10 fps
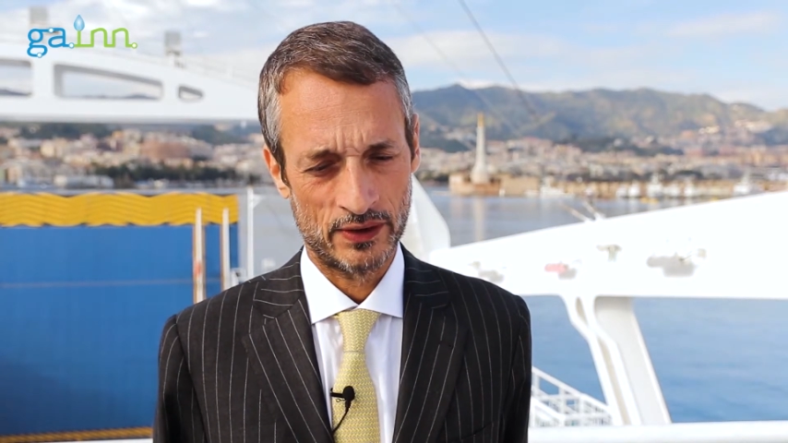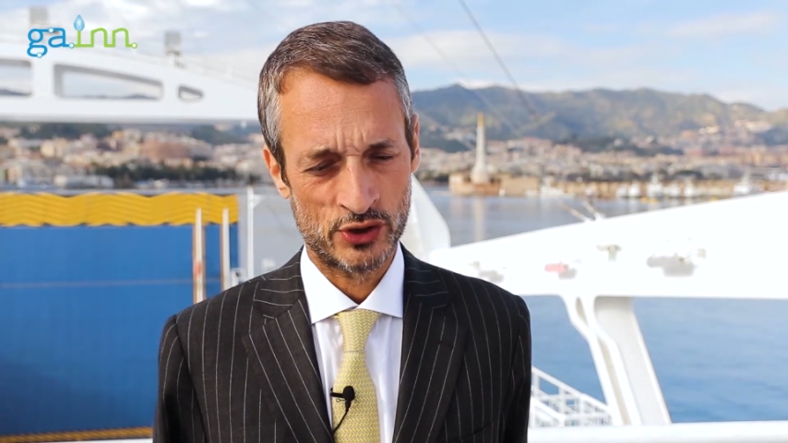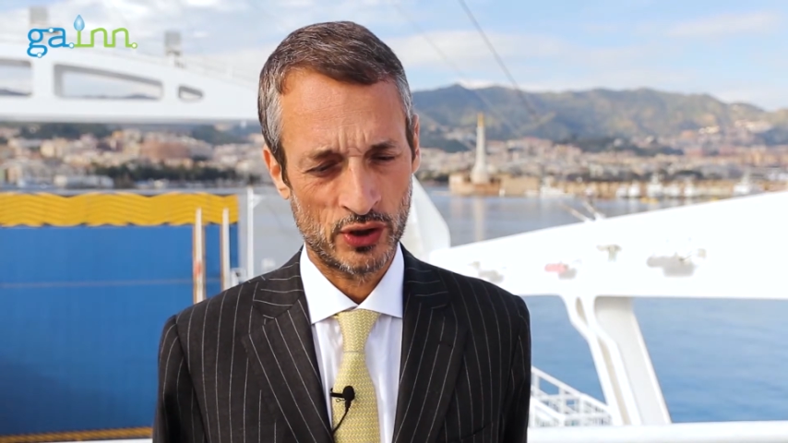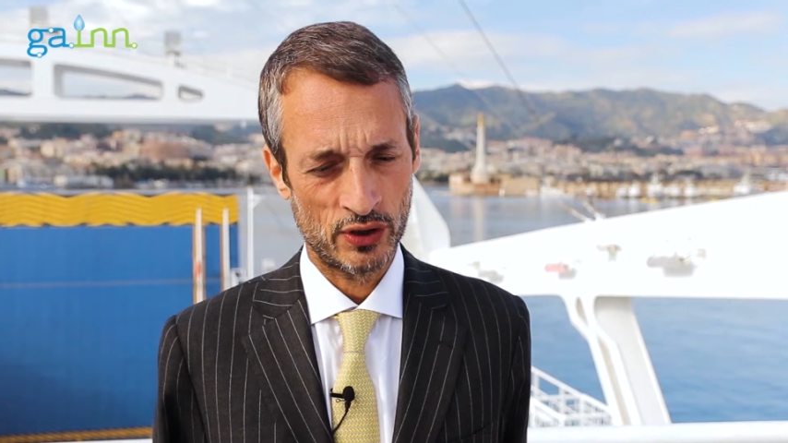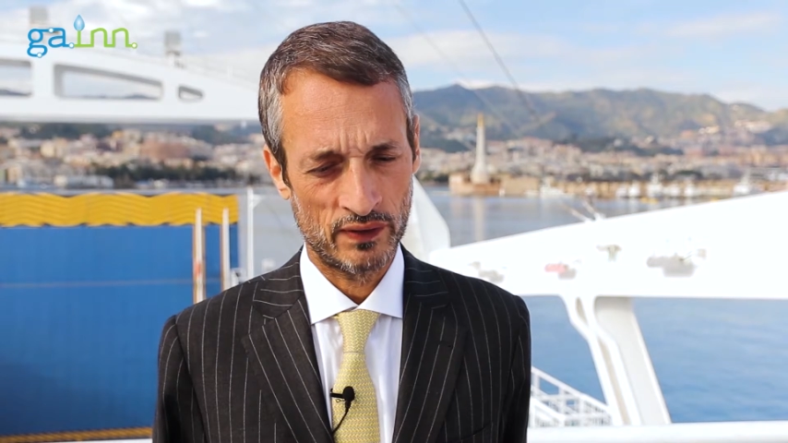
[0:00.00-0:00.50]

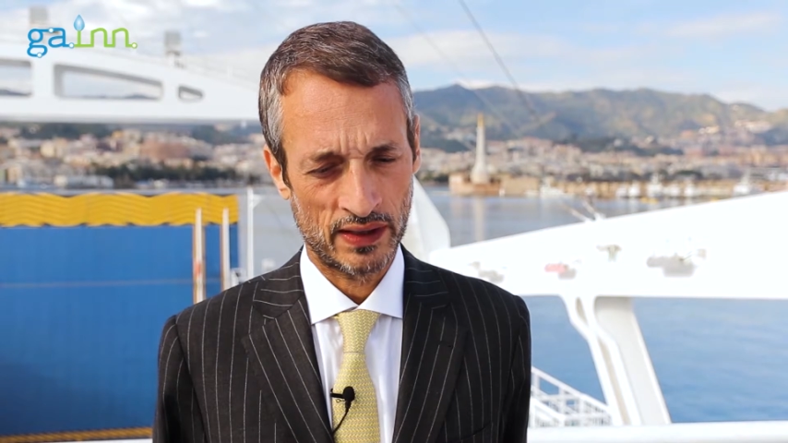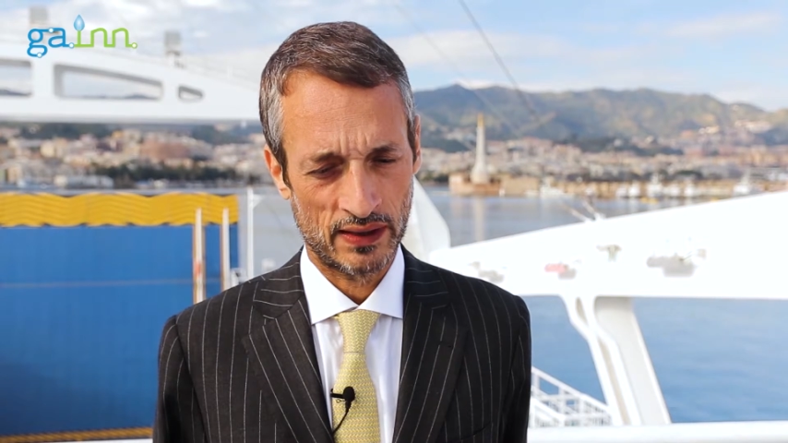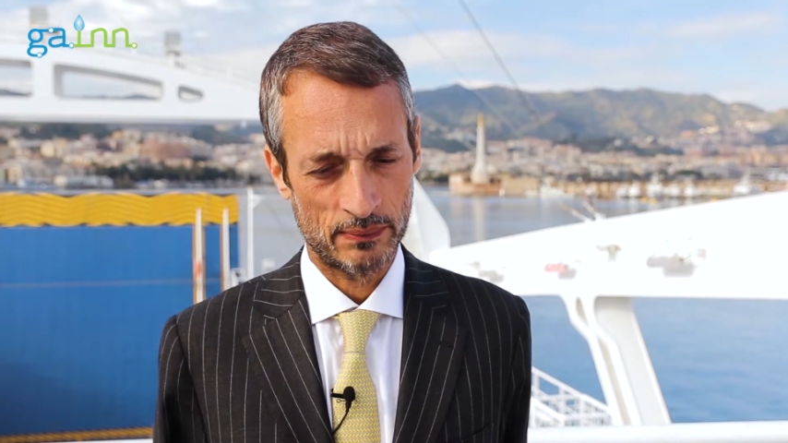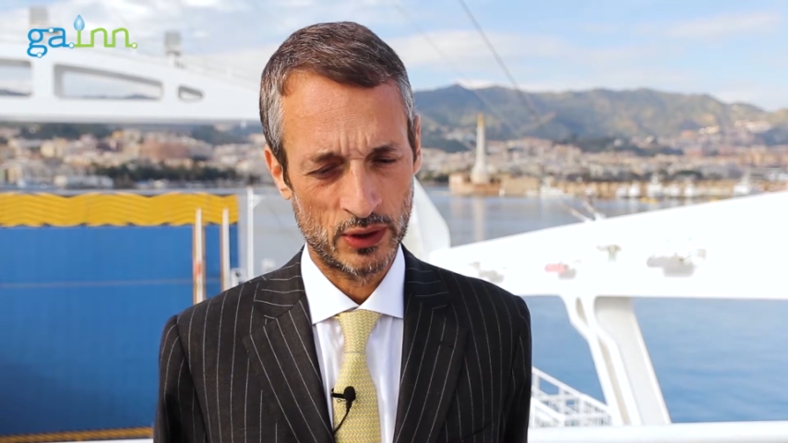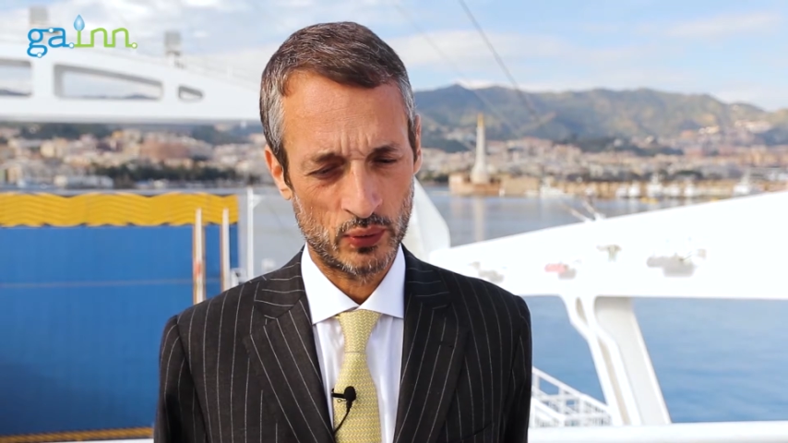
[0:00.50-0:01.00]

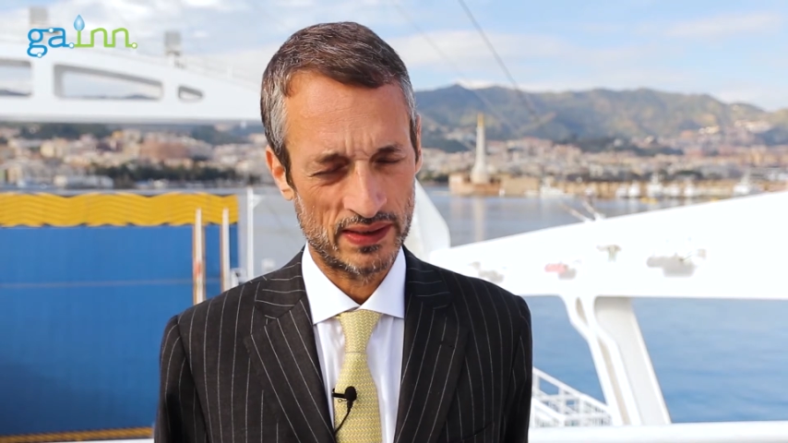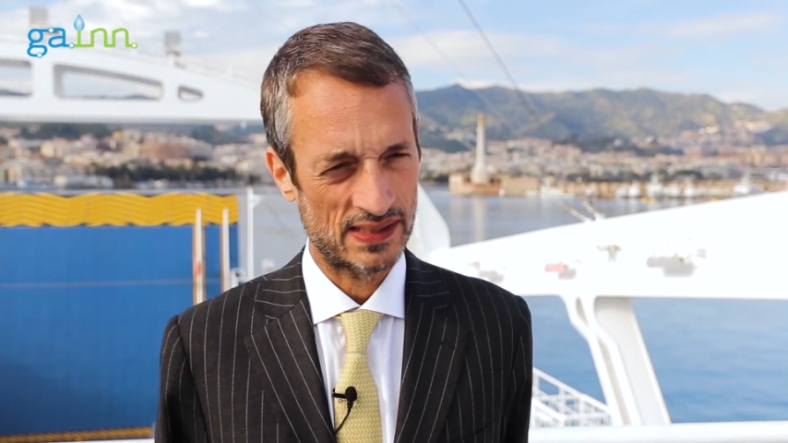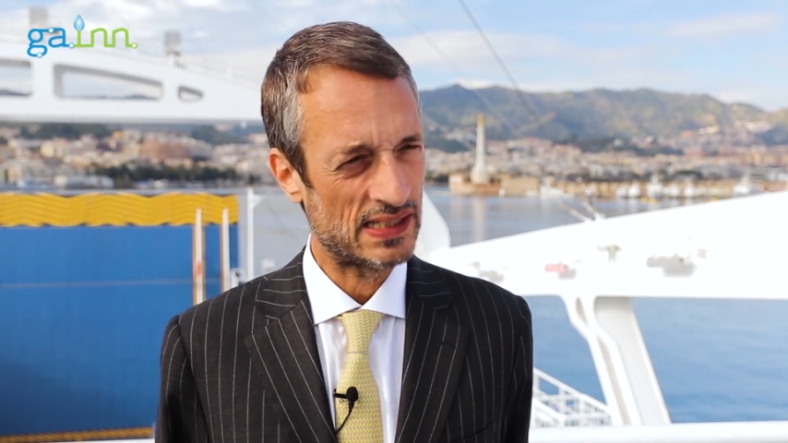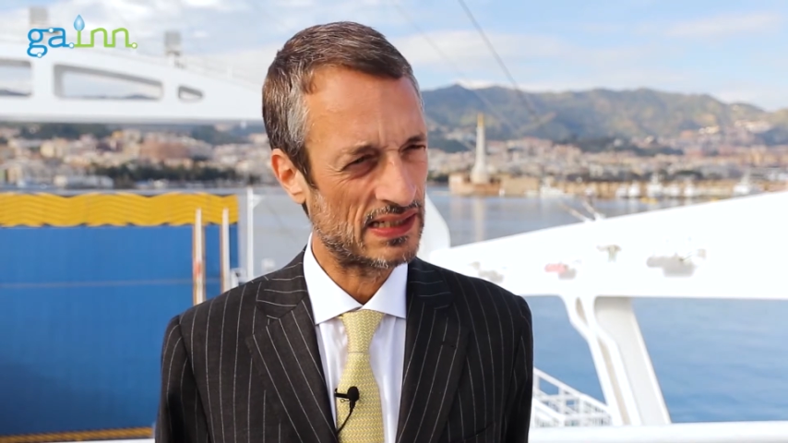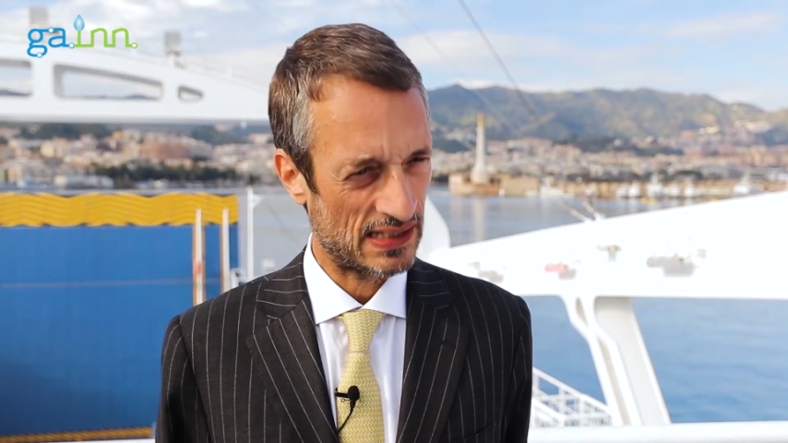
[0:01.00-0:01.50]
serving between
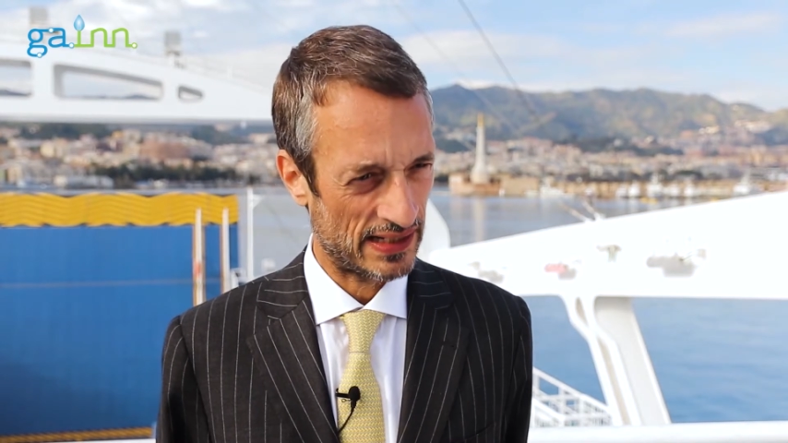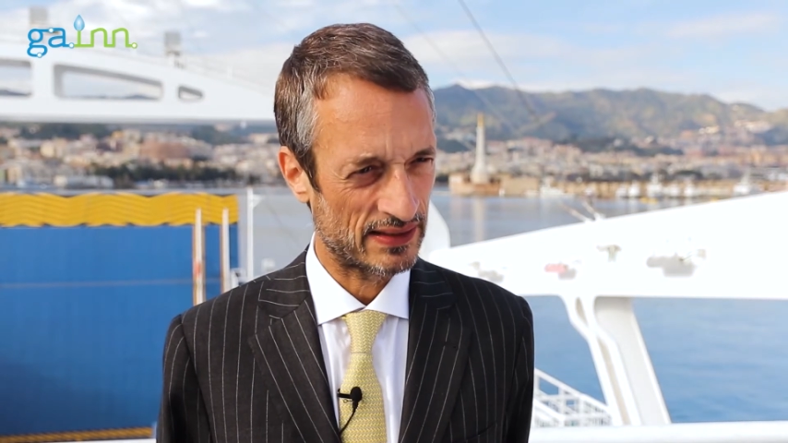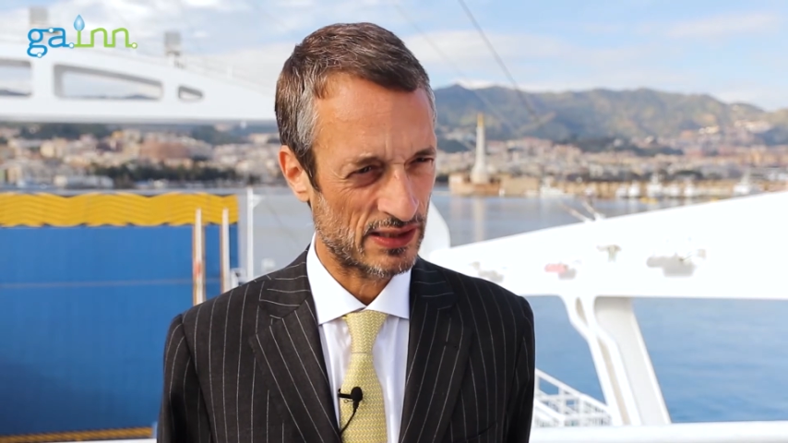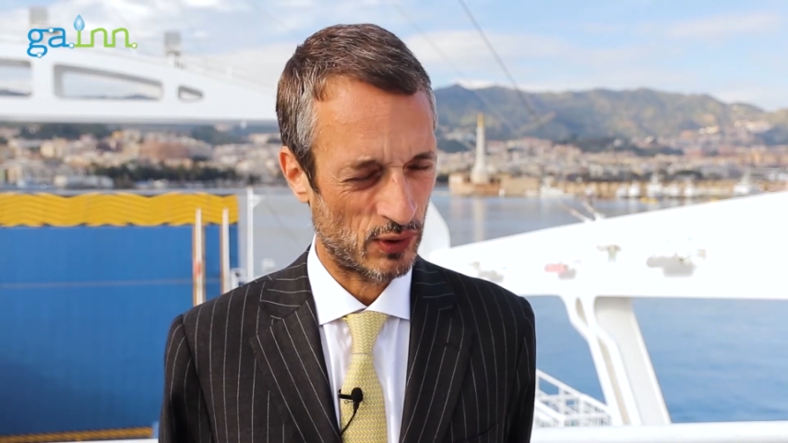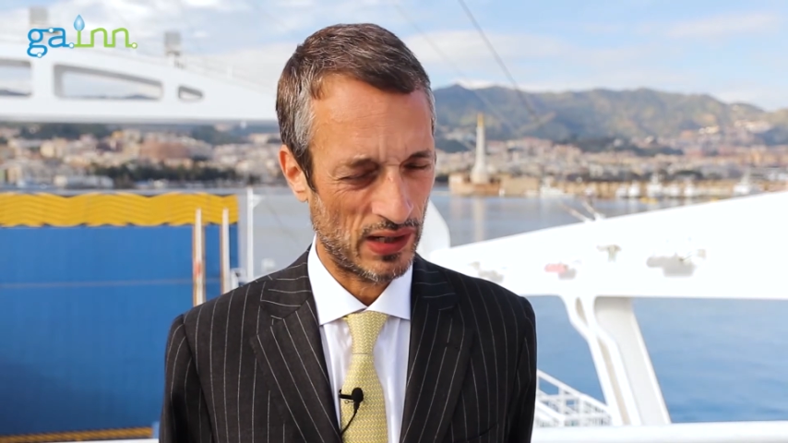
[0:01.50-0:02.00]
Sicily
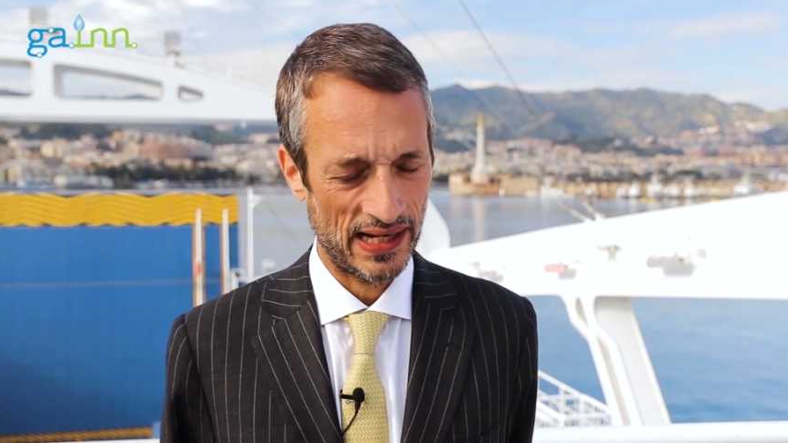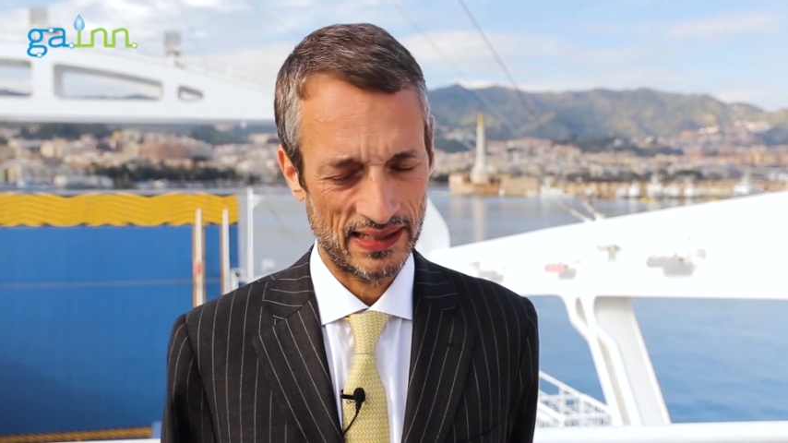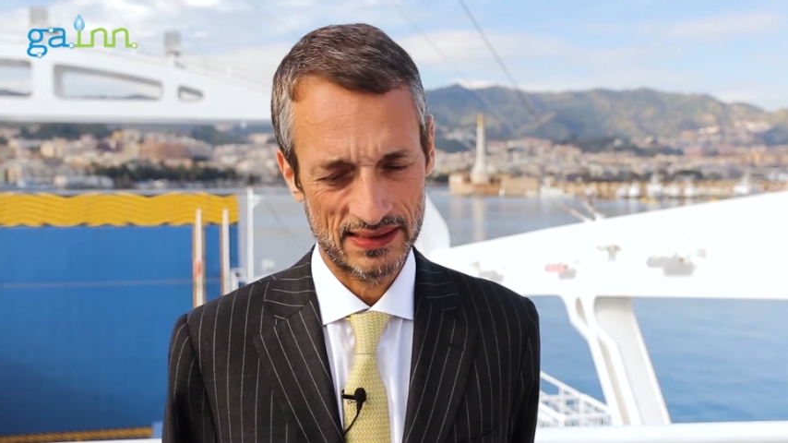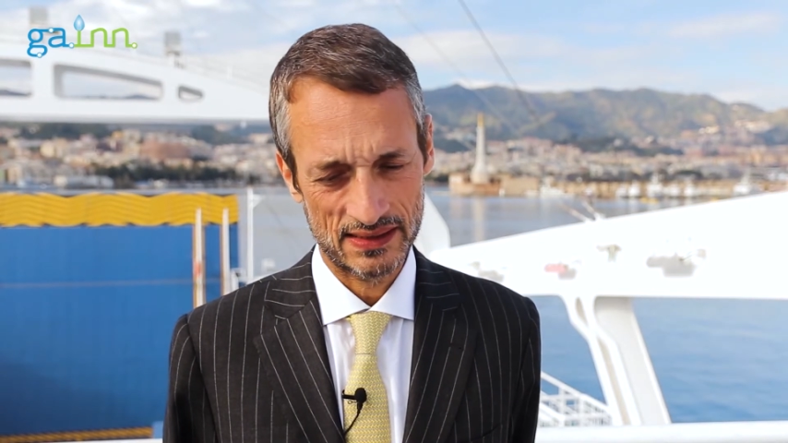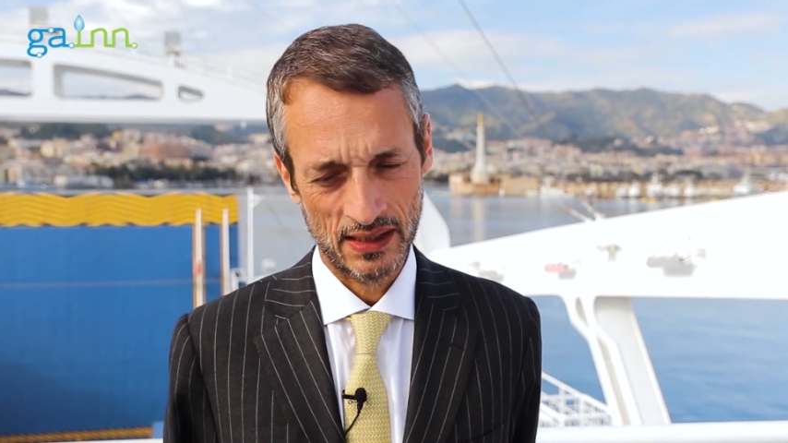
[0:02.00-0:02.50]
and the small
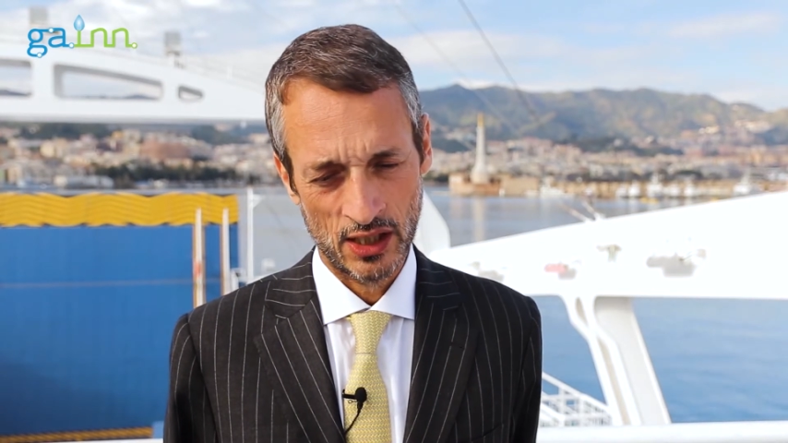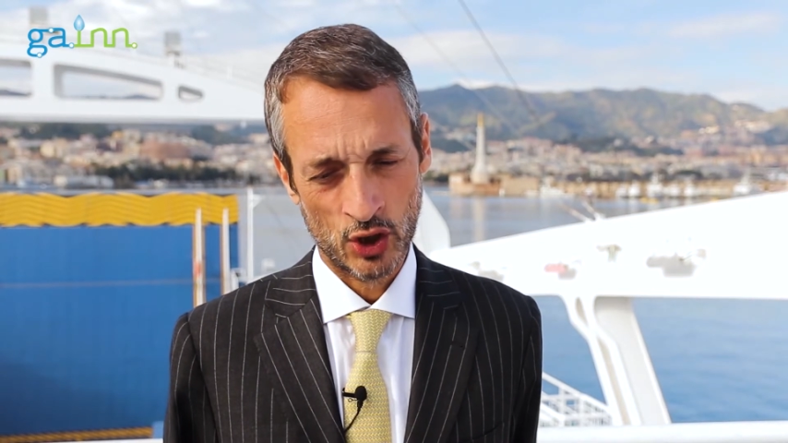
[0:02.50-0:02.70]
islands,